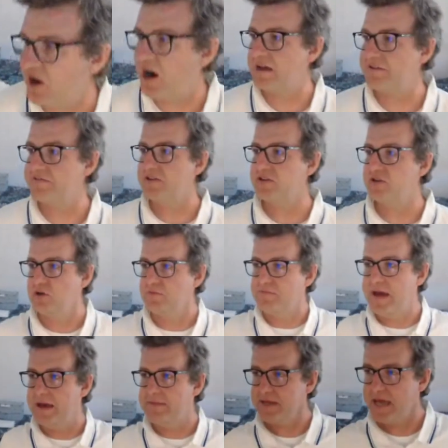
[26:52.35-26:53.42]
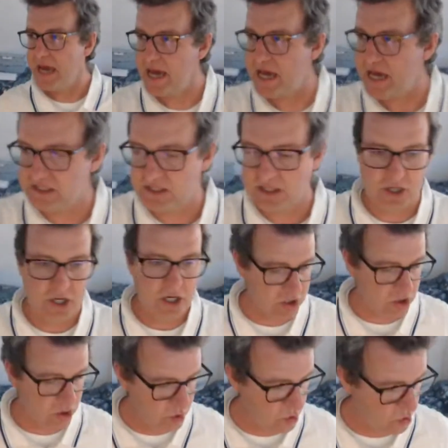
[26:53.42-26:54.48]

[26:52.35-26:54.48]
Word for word: a five cube. Yes,